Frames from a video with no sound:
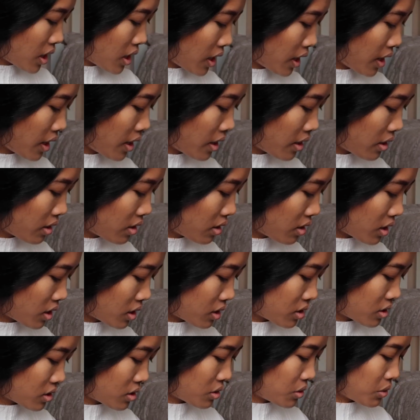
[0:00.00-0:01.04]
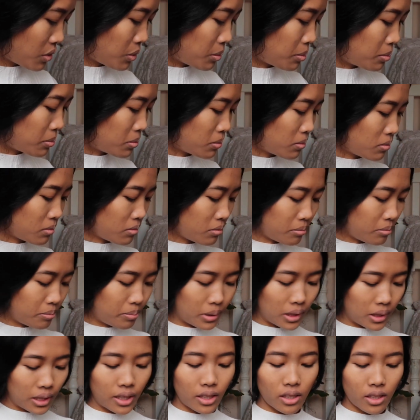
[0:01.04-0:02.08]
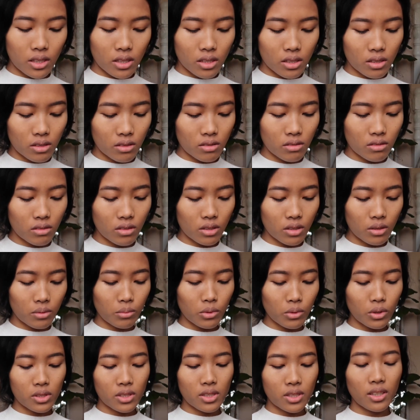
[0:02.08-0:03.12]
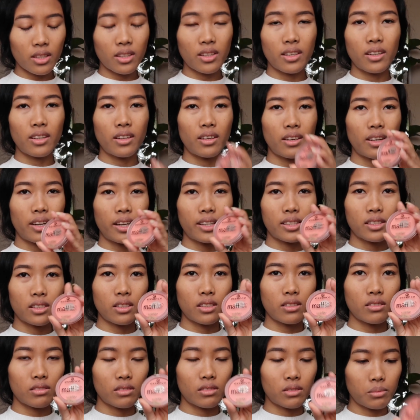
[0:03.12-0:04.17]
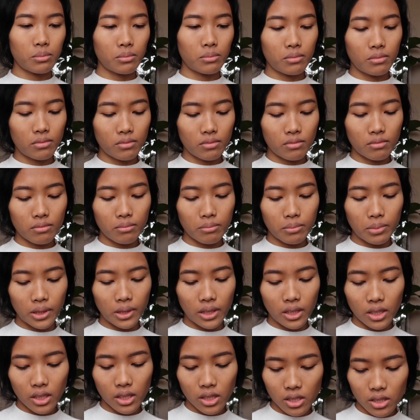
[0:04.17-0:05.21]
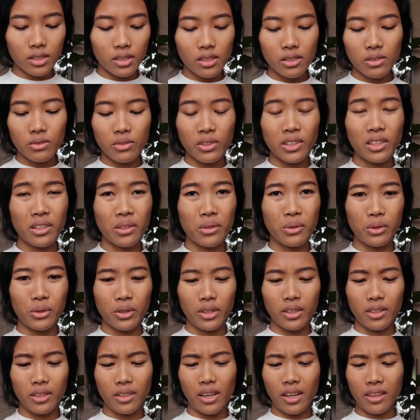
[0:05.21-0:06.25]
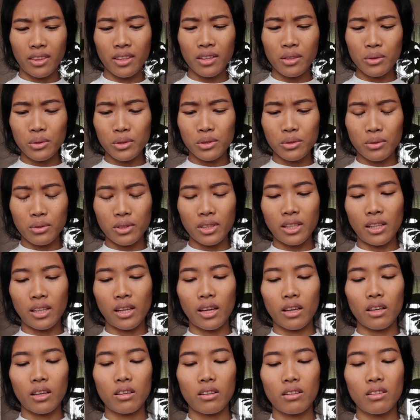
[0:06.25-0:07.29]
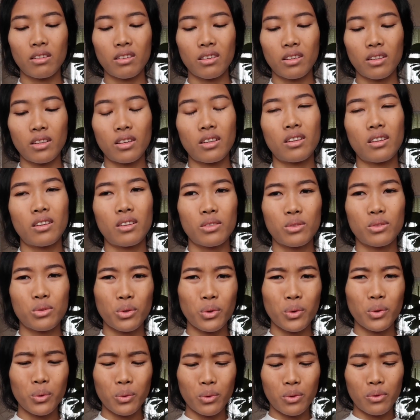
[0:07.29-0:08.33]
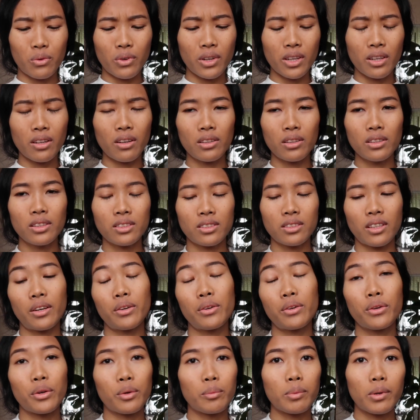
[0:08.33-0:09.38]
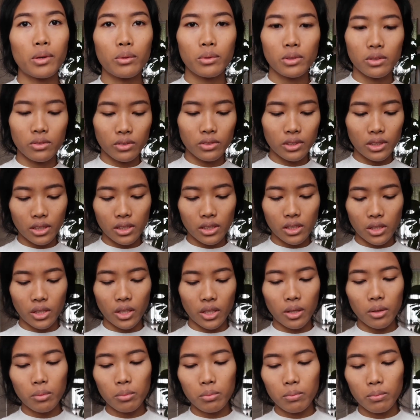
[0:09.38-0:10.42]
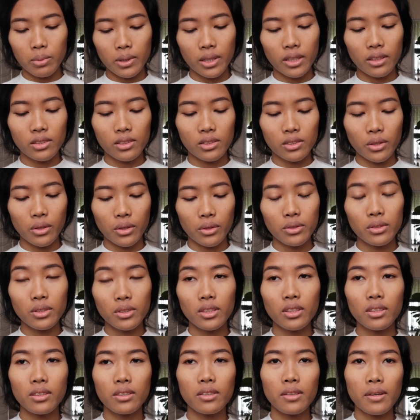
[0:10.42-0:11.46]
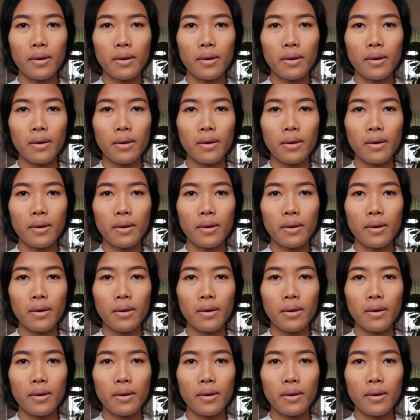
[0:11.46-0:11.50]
Okay, and then I just do blush. I'm using the Essence blush. This is really good. I think it was only like $2–3. I don't know, but it was really cheap, but it's so good.